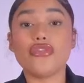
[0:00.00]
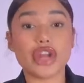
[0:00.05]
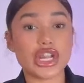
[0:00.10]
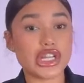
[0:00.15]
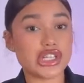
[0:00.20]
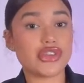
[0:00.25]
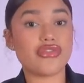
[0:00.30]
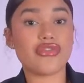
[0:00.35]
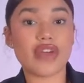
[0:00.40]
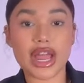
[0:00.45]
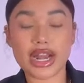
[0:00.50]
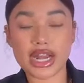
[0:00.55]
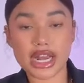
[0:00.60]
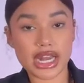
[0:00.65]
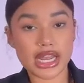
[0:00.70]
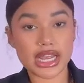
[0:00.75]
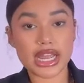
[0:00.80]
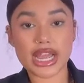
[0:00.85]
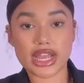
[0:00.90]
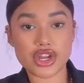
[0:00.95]
for you to
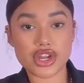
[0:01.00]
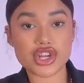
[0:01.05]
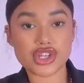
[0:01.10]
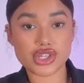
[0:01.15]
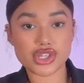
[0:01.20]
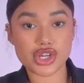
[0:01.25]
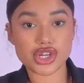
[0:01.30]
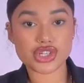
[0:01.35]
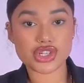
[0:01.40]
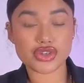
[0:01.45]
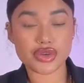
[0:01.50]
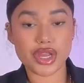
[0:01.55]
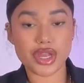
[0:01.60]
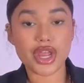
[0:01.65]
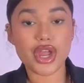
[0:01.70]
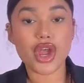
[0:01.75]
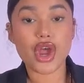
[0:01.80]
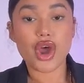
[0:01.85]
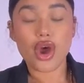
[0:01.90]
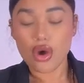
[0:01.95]
finally get your surgery.
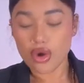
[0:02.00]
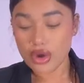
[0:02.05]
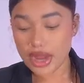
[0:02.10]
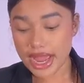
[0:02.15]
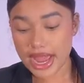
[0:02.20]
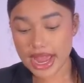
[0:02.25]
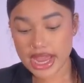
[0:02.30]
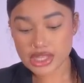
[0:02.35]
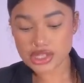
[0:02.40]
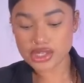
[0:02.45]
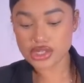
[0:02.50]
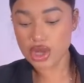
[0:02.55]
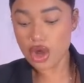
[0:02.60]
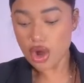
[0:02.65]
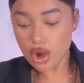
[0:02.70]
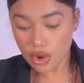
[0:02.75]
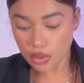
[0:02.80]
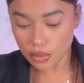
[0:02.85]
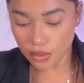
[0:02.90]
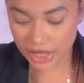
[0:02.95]
Okay,
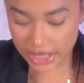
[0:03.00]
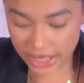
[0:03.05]
so